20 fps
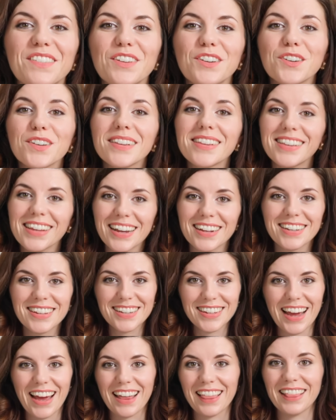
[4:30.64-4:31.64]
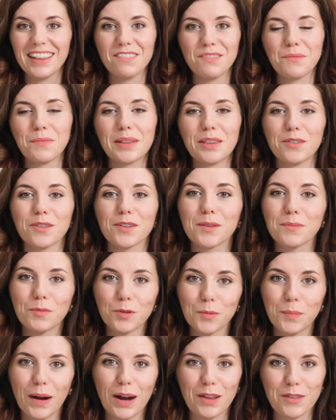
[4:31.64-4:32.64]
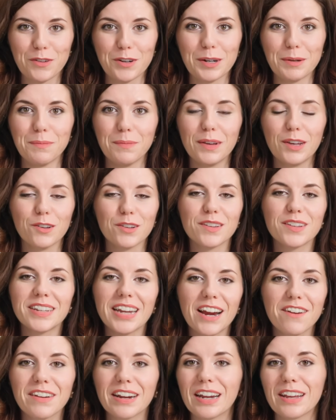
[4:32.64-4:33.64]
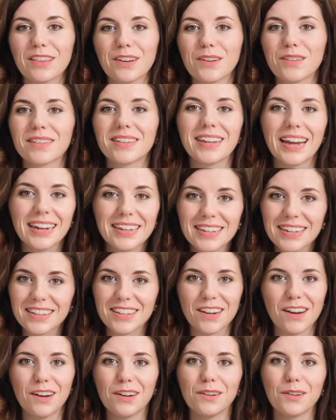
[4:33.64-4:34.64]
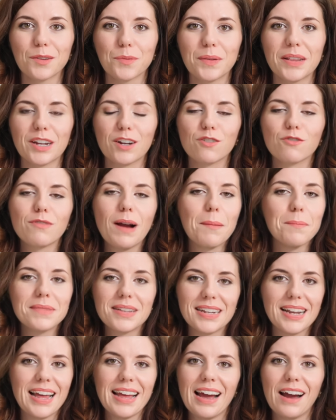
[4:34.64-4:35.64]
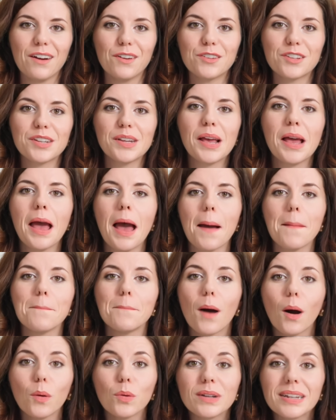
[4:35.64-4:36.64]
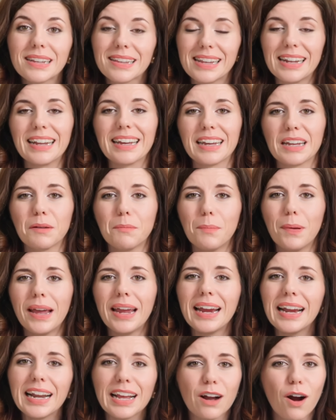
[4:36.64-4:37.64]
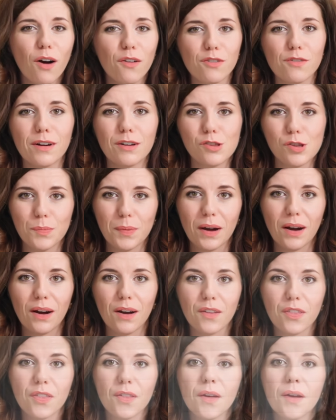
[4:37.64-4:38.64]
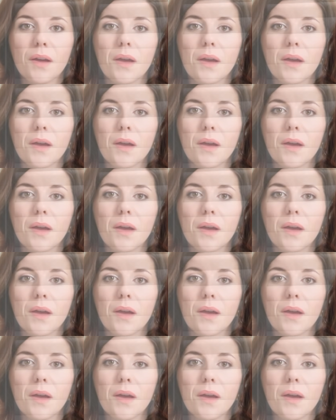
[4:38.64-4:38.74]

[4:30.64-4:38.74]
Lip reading: you're sick to death living with your small bathroom, you're staring at those dated tiles with a cramped layout and mouldy silicone peeling off around your bath,